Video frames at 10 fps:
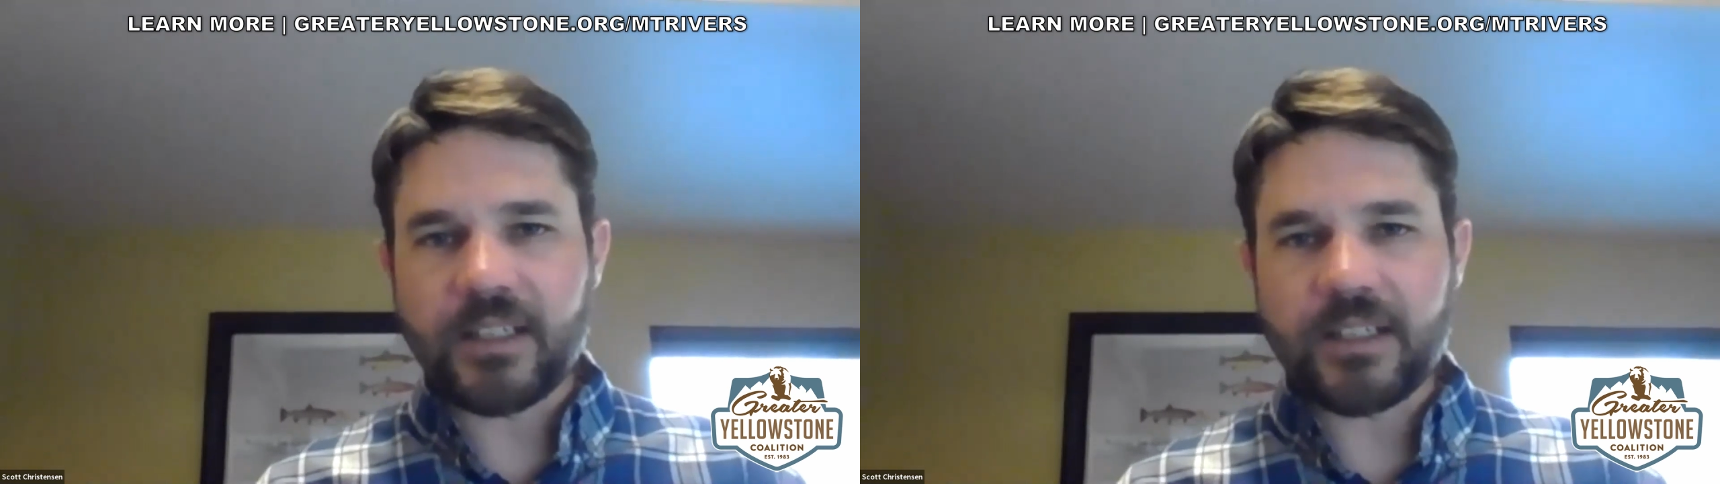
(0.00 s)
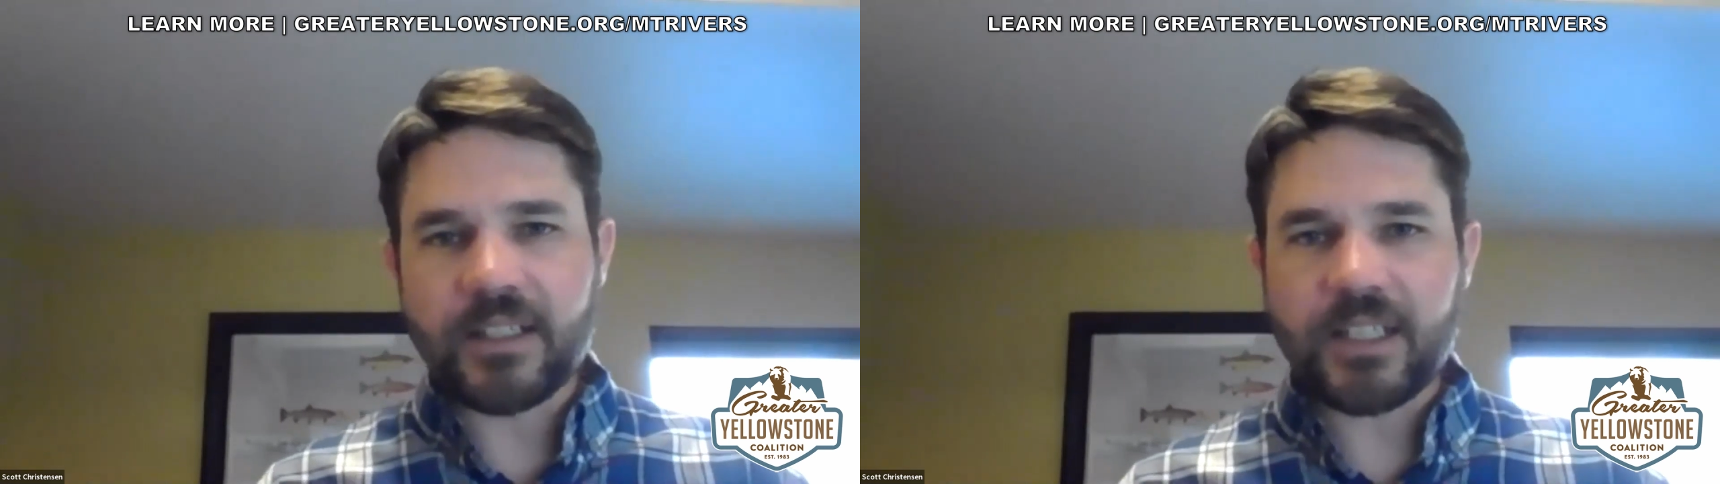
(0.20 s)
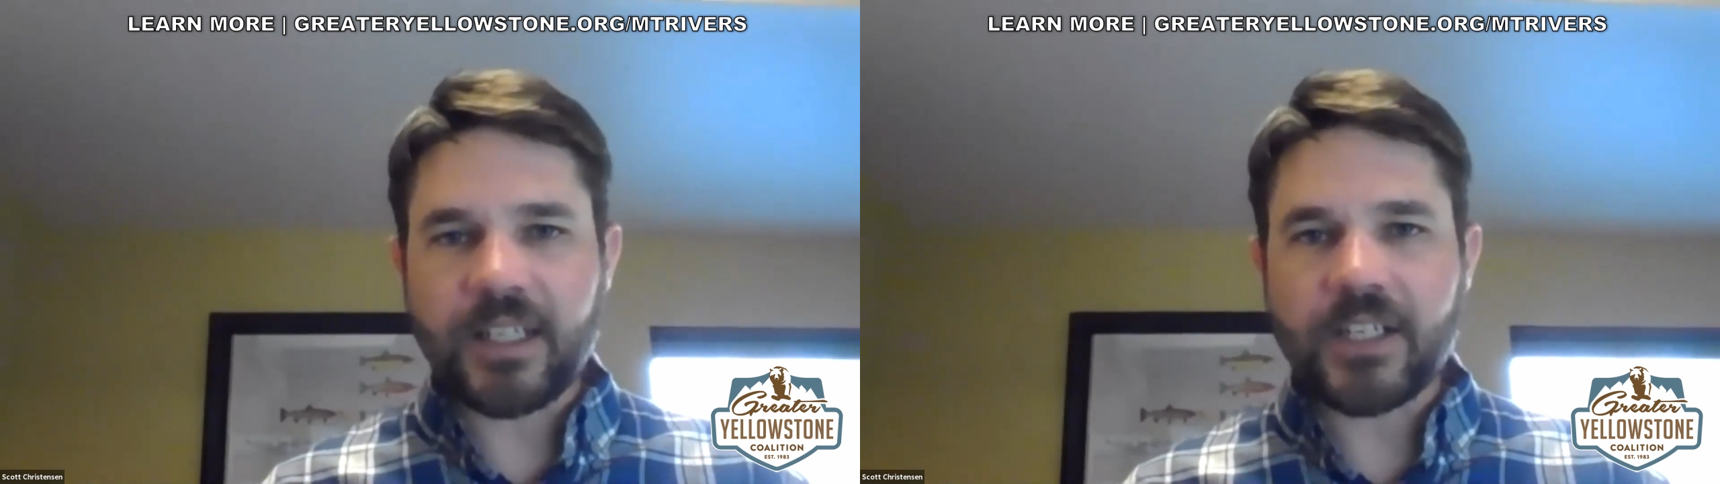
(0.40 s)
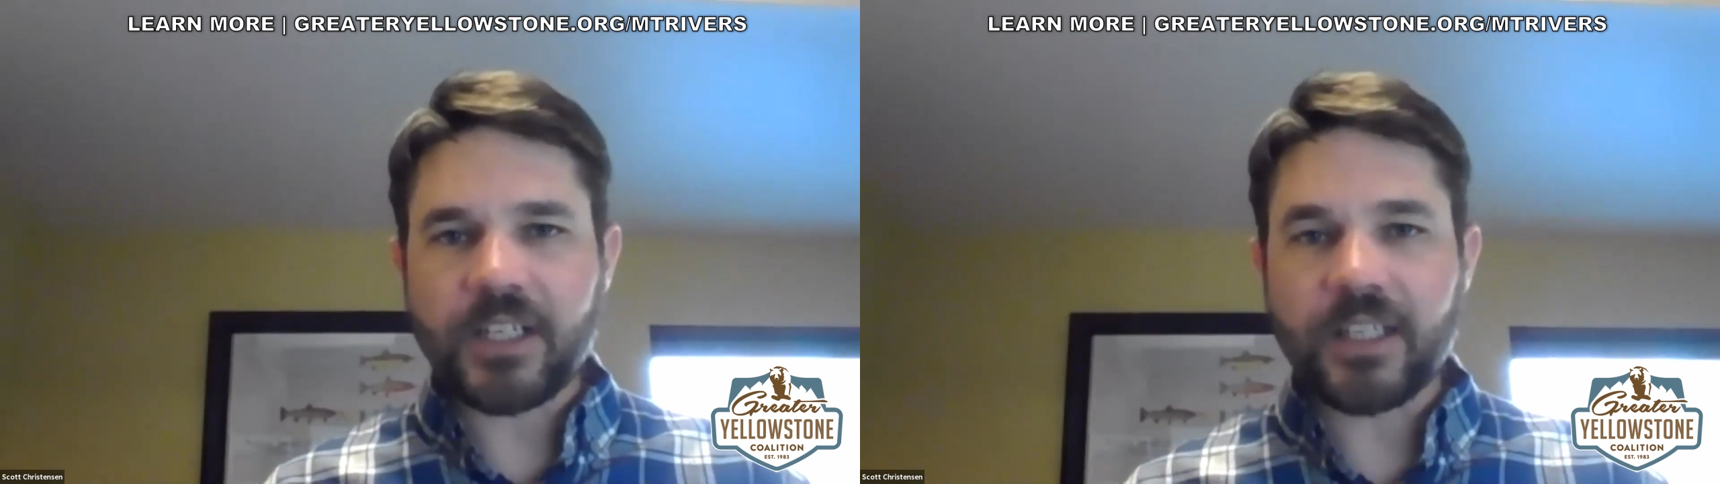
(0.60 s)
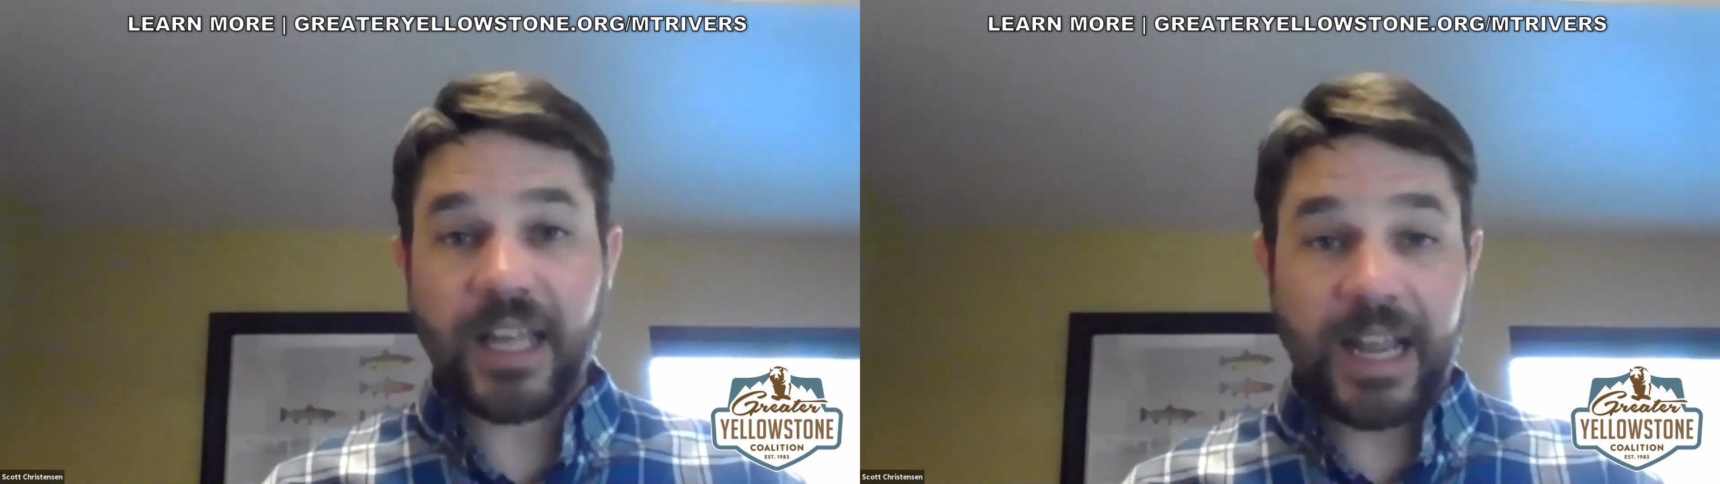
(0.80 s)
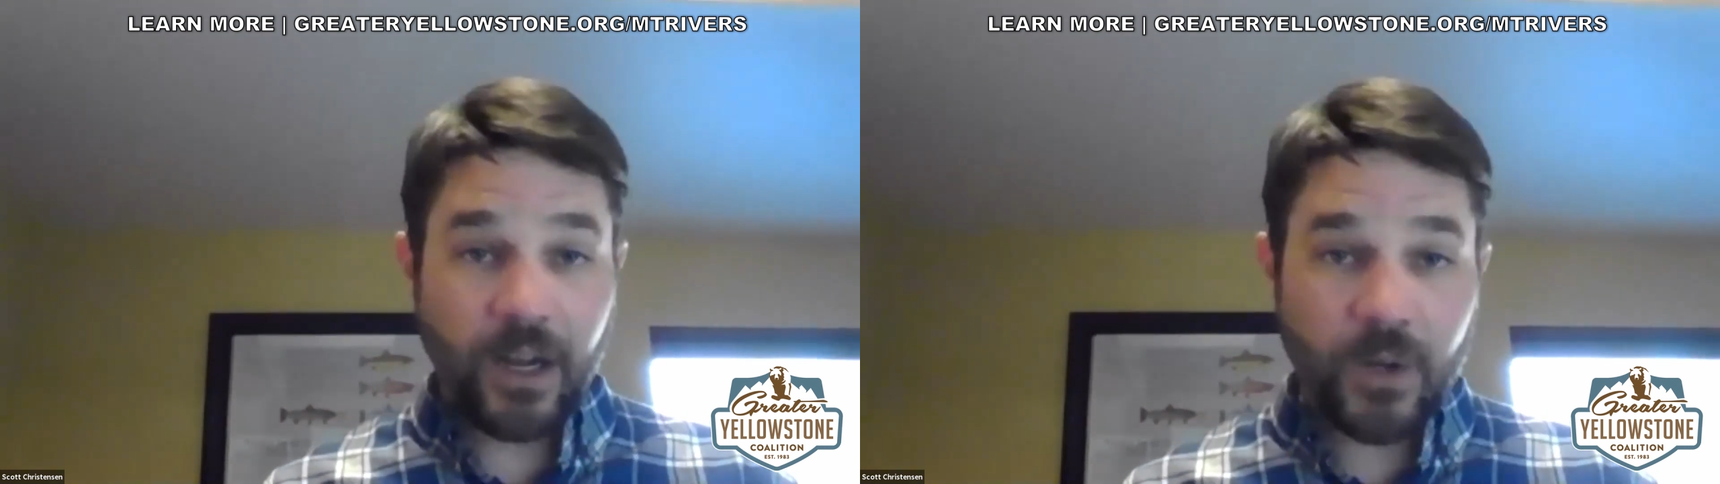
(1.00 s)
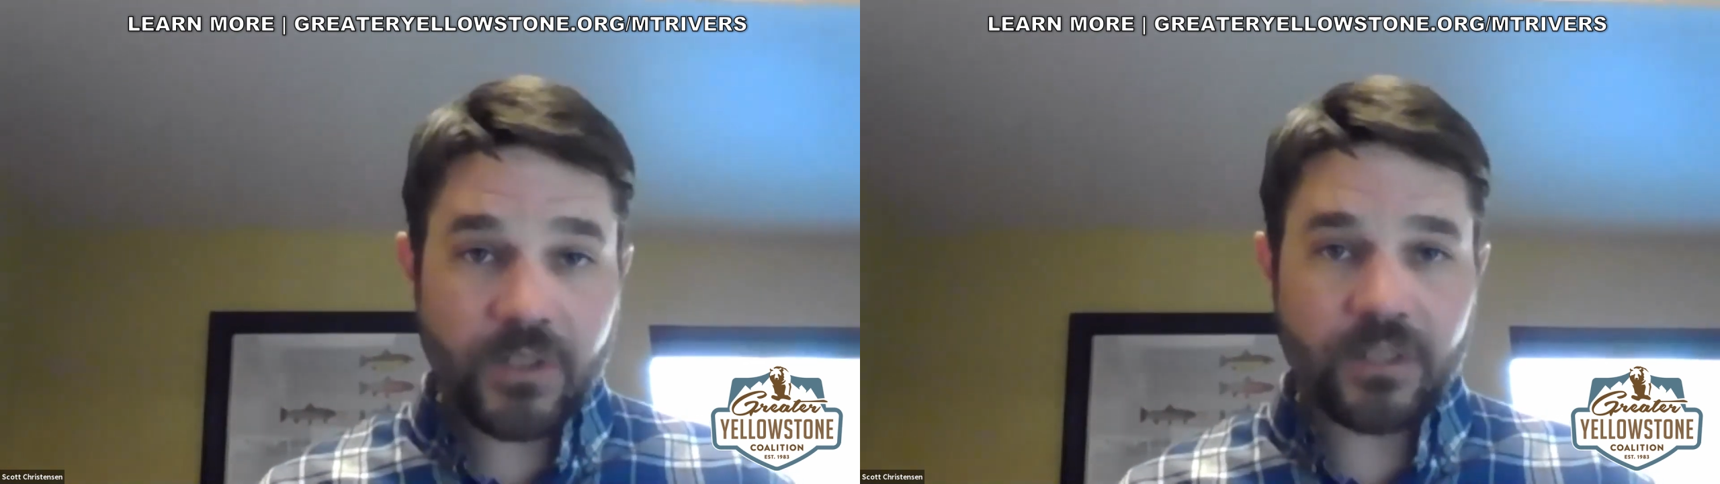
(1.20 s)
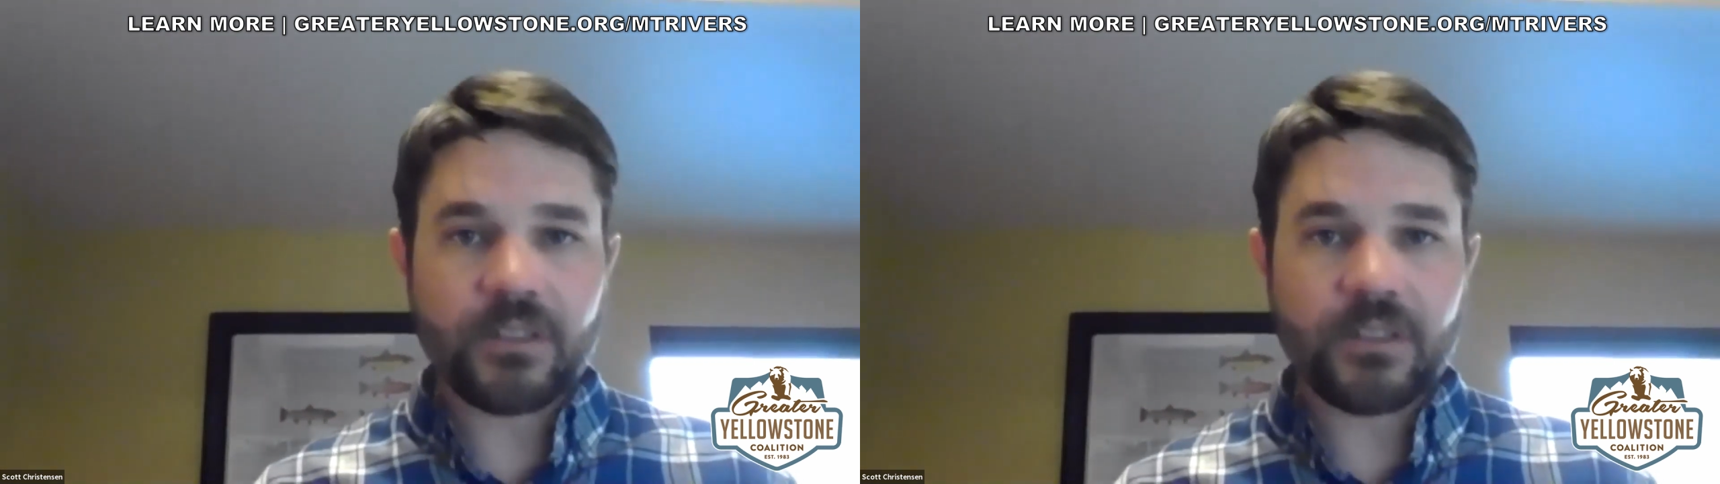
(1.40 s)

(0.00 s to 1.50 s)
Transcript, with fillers: legislation in the House,